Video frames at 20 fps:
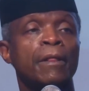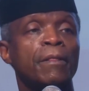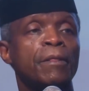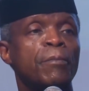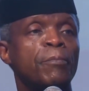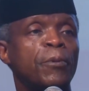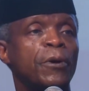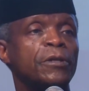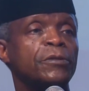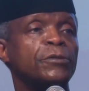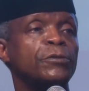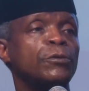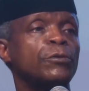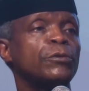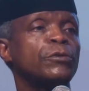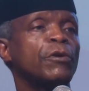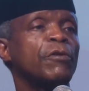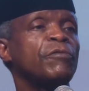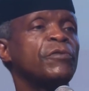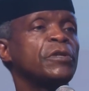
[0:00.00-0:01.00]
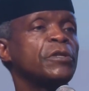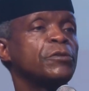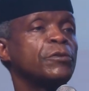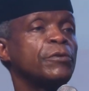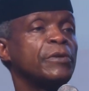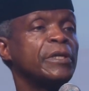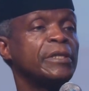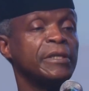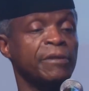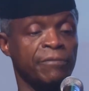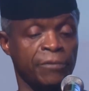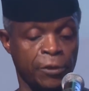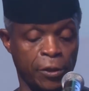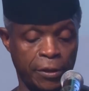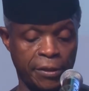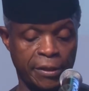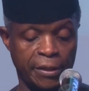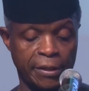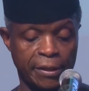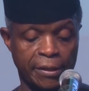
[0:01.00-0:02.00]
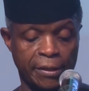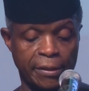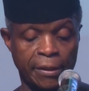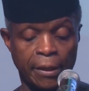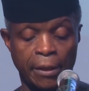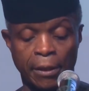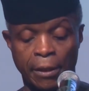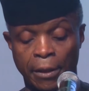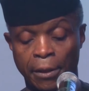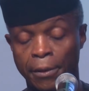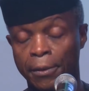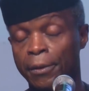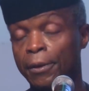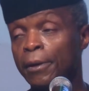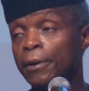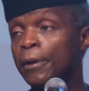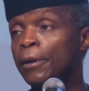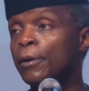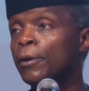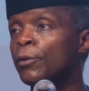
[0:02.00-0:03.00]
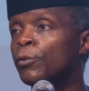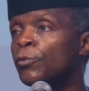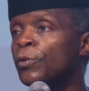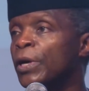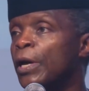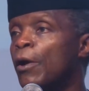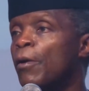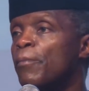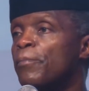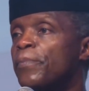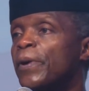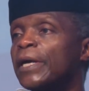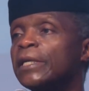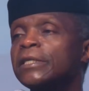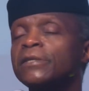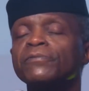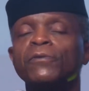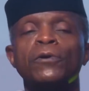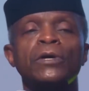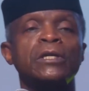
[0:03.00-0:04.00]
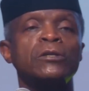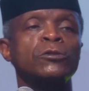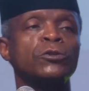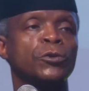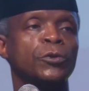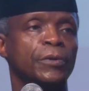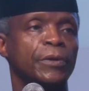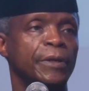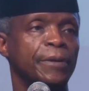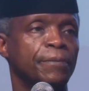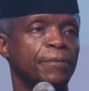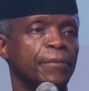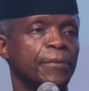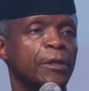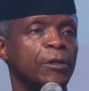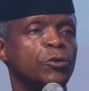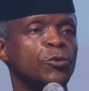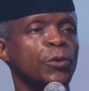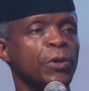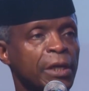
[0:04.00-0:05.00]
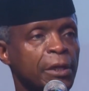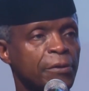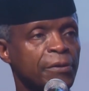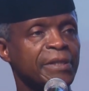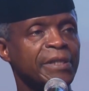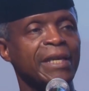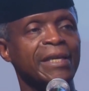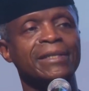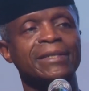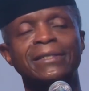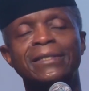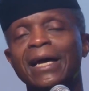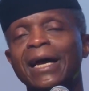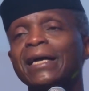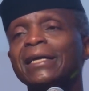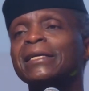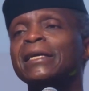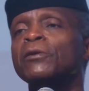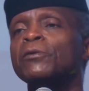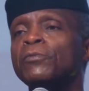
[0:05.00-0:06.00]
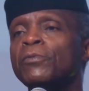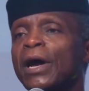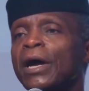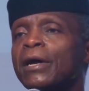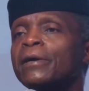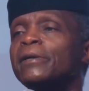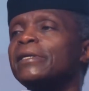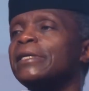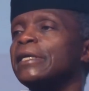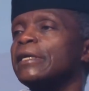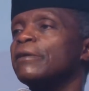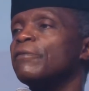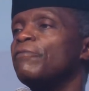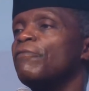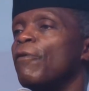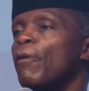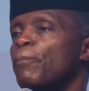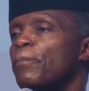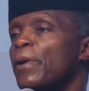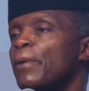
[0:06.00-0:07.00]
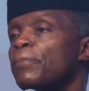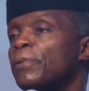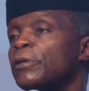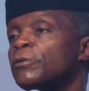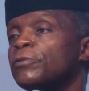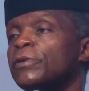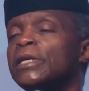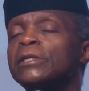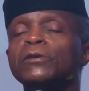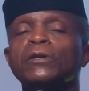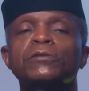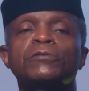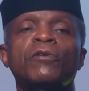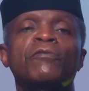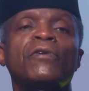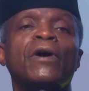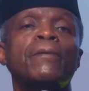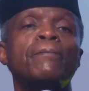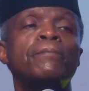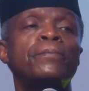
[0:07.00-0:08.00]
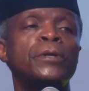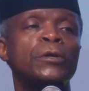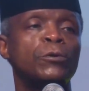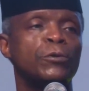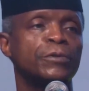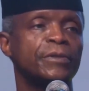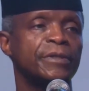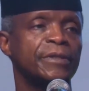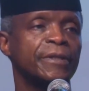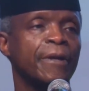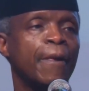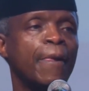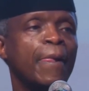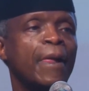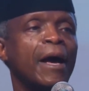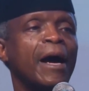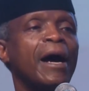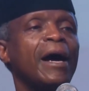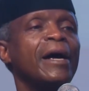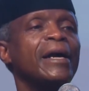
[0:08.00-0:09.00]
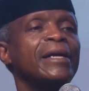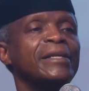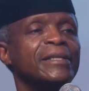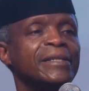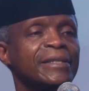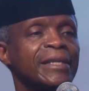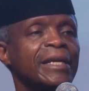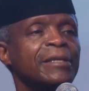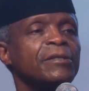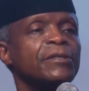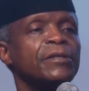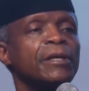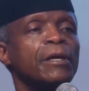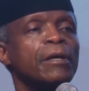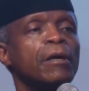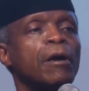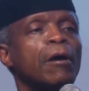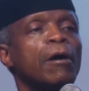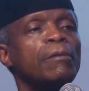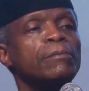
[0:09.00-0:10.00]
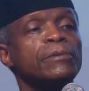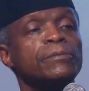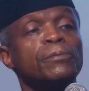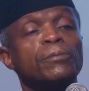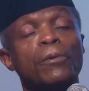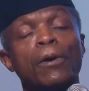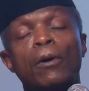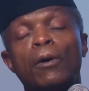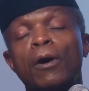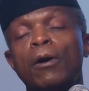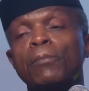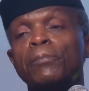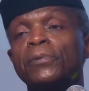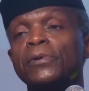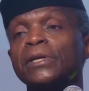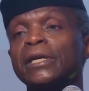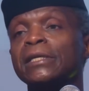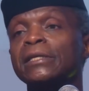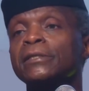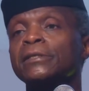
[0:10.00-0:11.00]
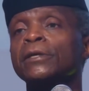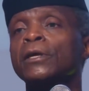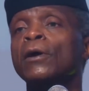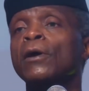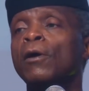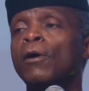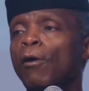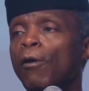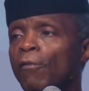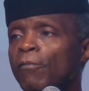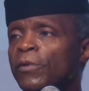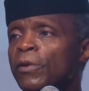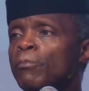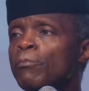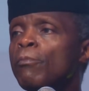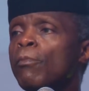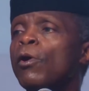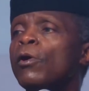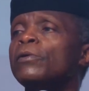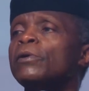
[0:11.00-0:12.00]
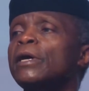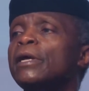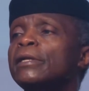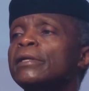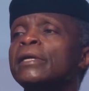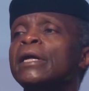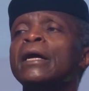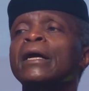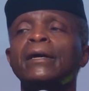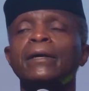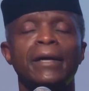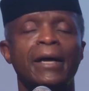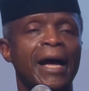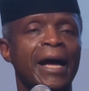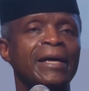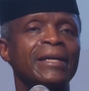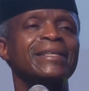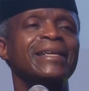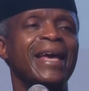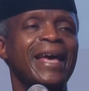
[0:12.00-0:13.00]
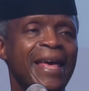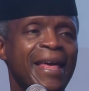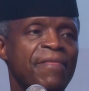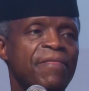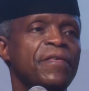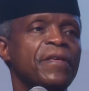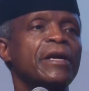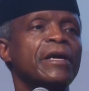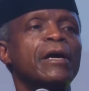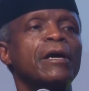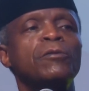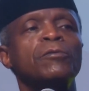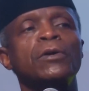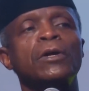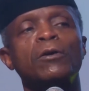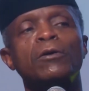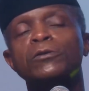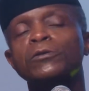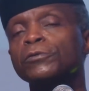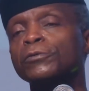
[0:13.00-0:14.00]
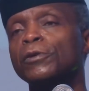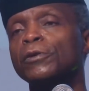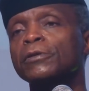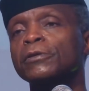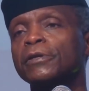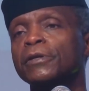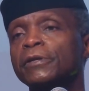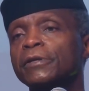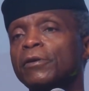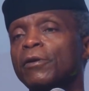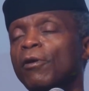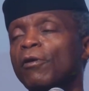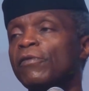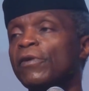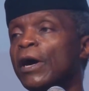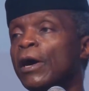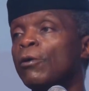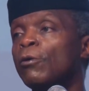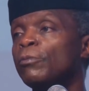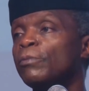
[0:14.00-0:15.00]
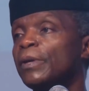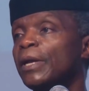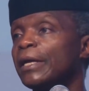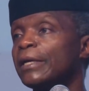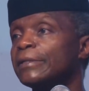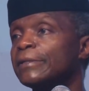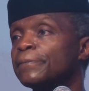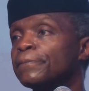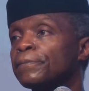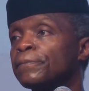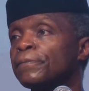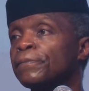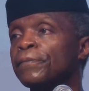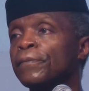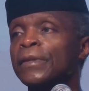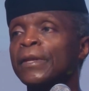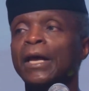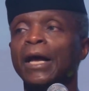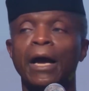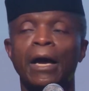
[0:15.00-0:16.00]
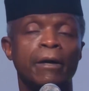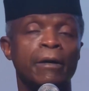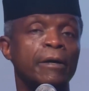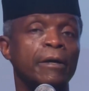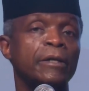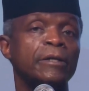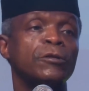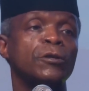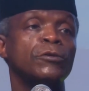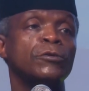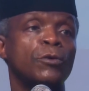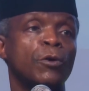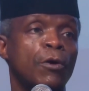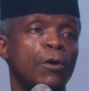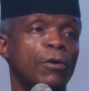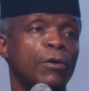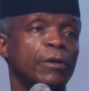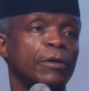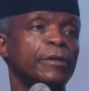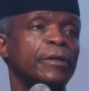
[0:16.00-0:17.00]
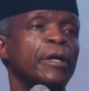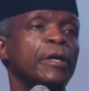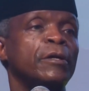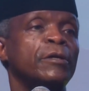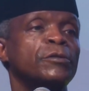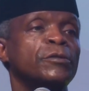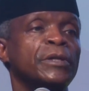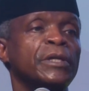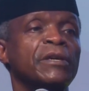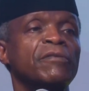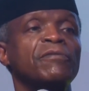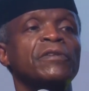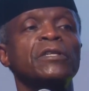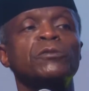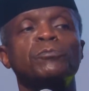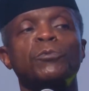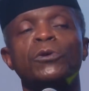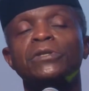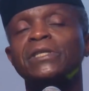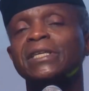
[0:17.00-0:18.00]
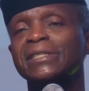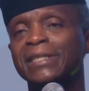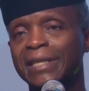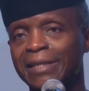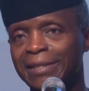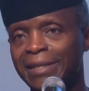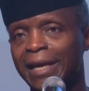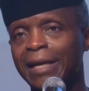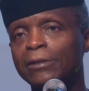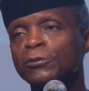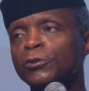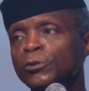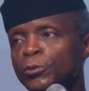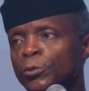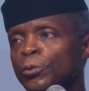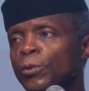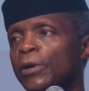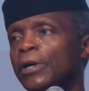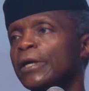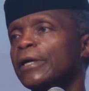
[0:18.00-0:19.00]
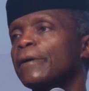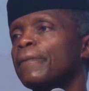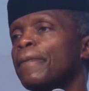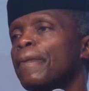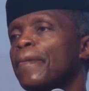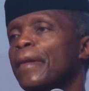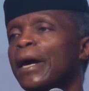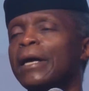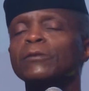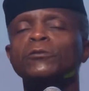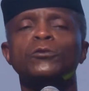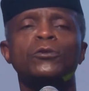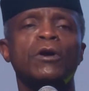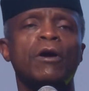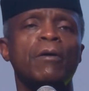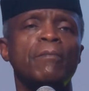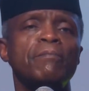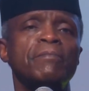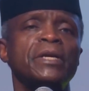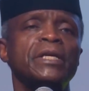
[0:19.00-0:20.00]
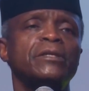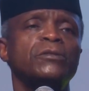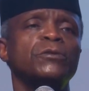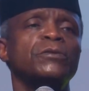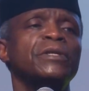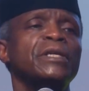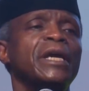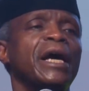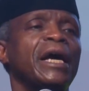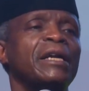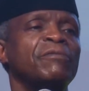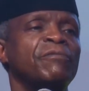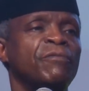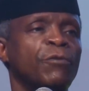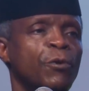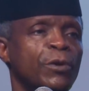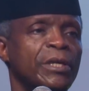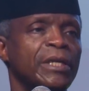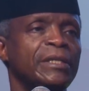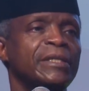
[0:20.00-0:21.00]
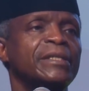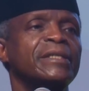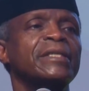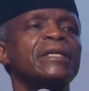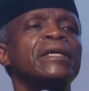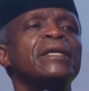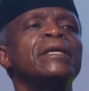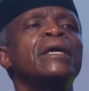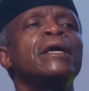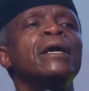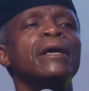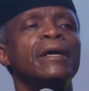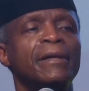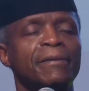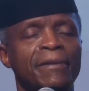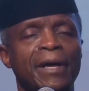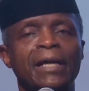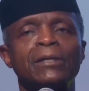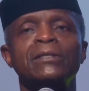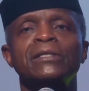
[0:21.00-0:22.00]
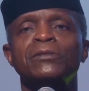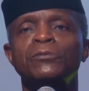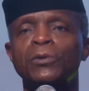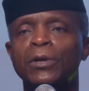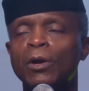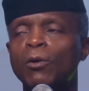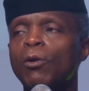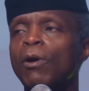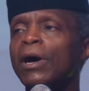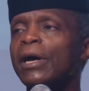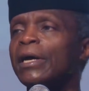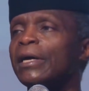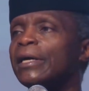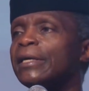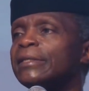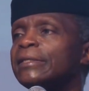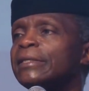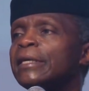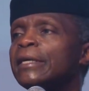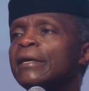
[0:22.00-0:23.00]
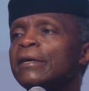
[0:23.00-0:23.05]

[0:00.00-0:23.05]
The pursuit of restorative justice, recompense for injury to innocence, and a reckoning for perpetrators abuse are essential com components of the moral and ethical reconstruction of our homeland. I urge us all to give this process a chance to work and to commit to the advocacy that is required